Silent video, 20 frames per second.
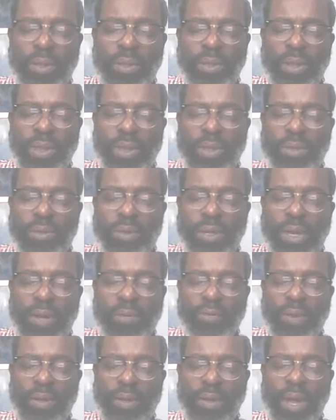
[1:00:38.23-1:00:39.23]
that you have
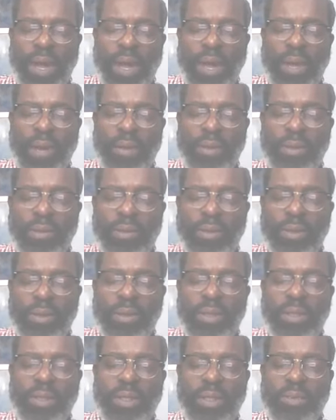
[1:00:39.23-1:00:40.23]
allowed
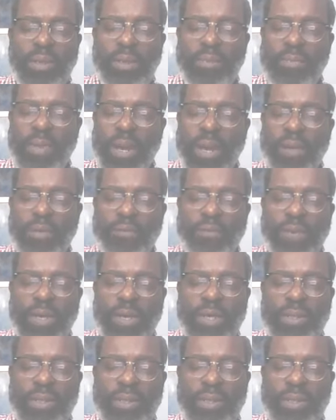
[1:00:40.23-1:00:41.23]
to be
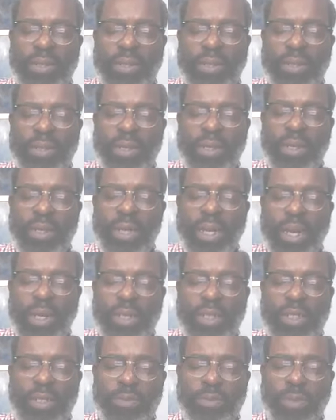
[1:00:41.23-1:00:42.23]
manifested and
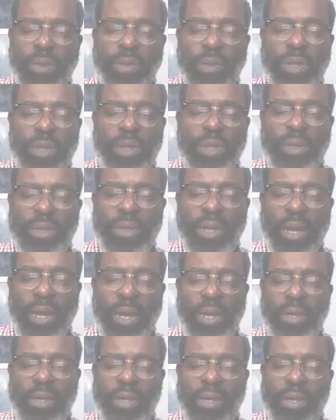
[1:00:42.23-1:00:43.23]
spoken
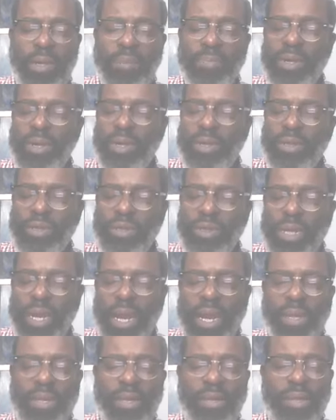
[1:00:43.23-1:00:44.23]
tonight because
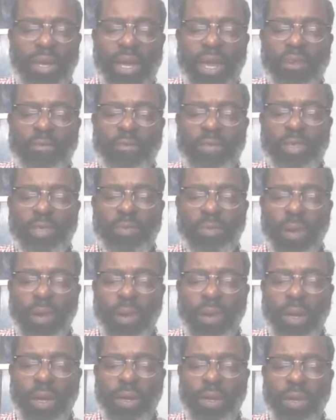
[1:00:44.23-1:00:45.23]
now that they have been
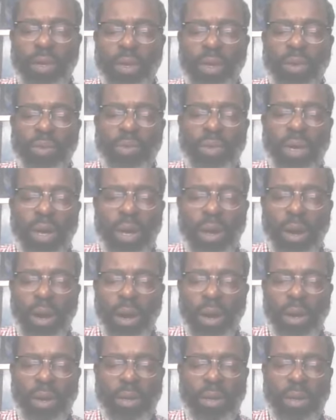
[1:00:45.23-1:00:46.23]
spoken, we are
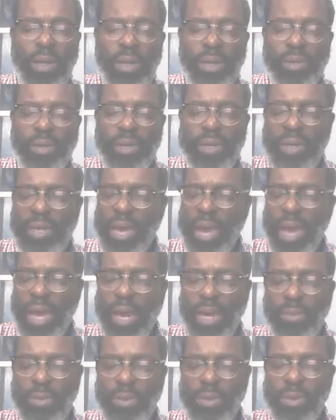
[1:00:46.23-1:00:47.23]
all held
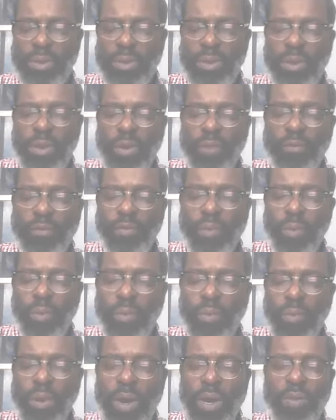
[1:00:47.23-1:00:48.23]
accountable for
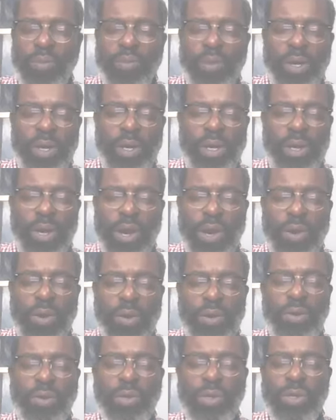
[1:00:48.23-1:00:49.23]
what we
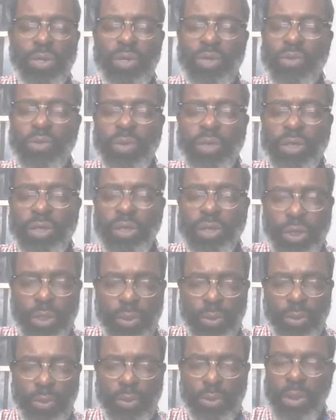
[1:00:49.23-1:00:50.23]
know you will
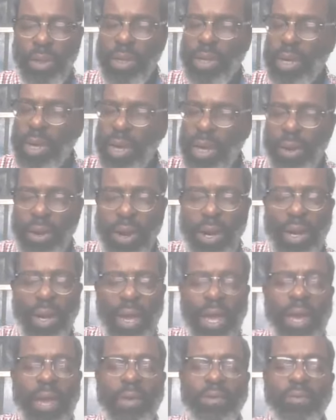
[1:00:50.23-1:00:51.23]
do in our
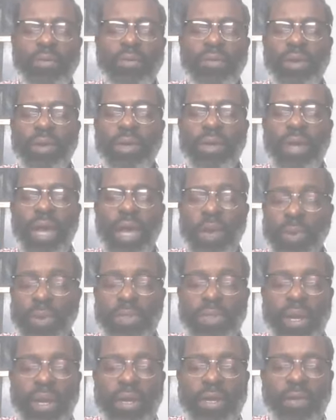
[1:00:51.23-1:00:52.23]
lives. And we
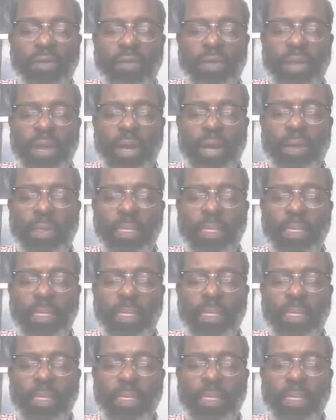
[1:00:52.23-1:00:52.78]
thank you for that.